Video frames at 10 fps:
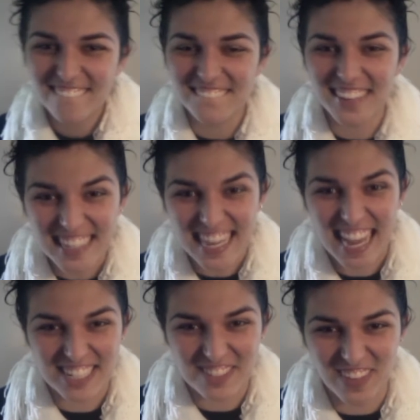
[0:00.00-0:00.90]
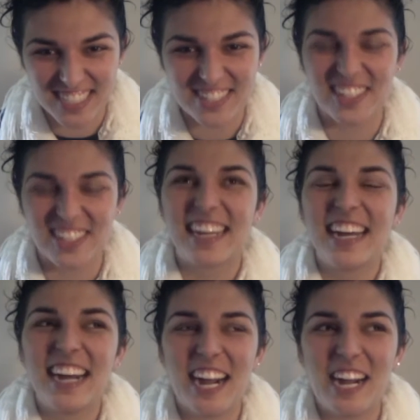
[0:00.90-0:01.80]
What the heck is Mustard?
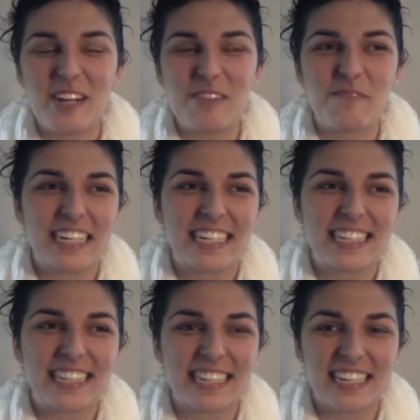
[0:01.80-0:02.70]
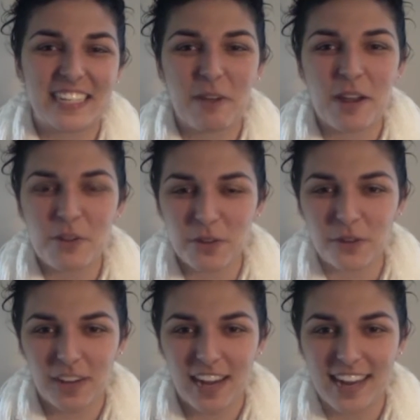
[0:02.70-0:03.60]
The one who
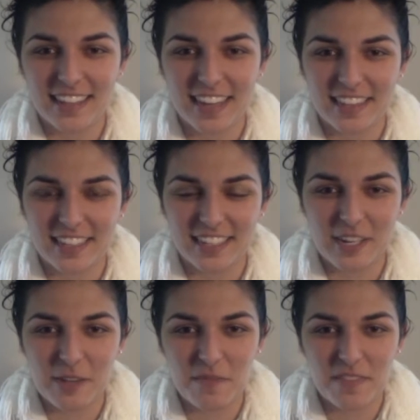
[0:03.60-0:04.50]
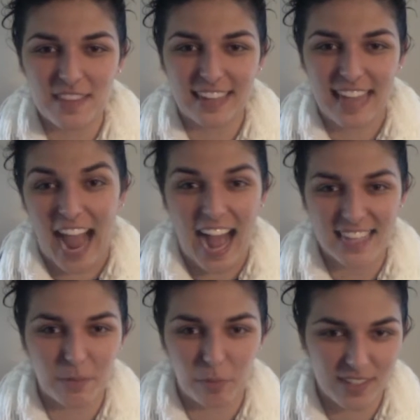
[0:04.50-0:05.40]
could create, like, the
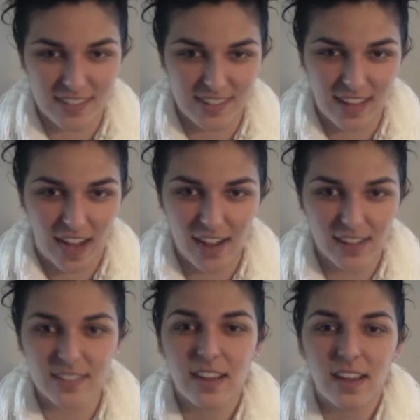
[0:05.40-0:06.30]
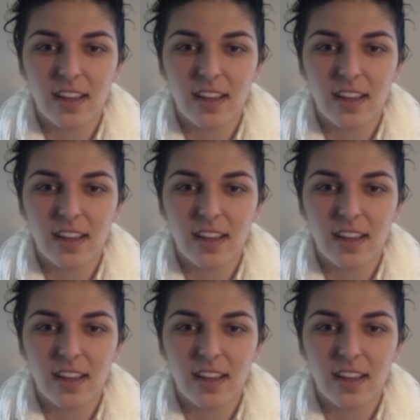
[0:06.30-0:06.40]
gas, the poisonous gas.